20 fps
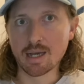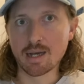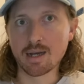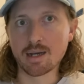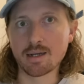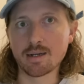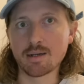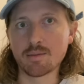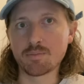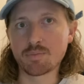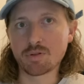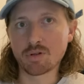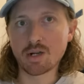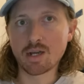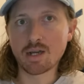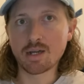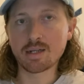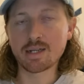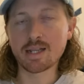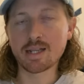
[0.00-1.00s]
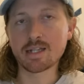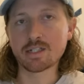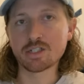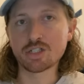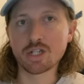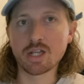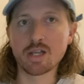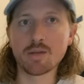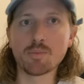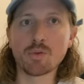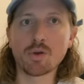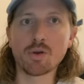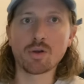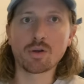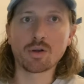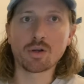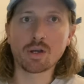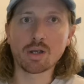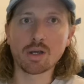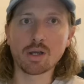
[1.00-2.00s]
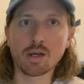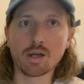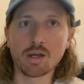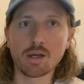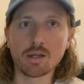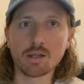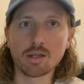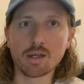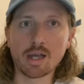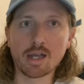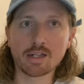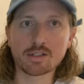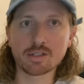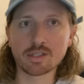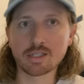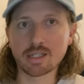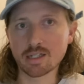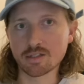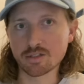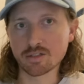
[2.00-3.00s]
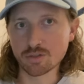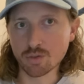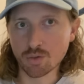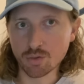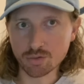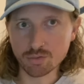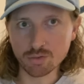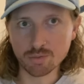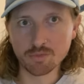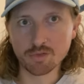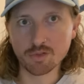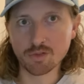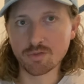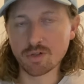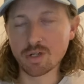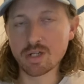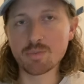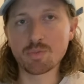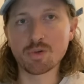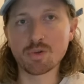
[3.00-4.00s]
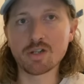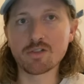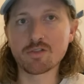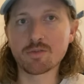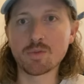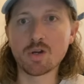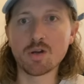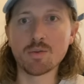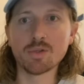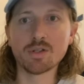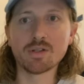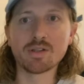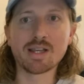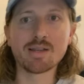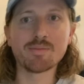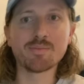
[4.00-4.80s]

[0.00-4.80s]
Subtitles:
Pran and Schanberg actually get to talk to him for a very brief moment.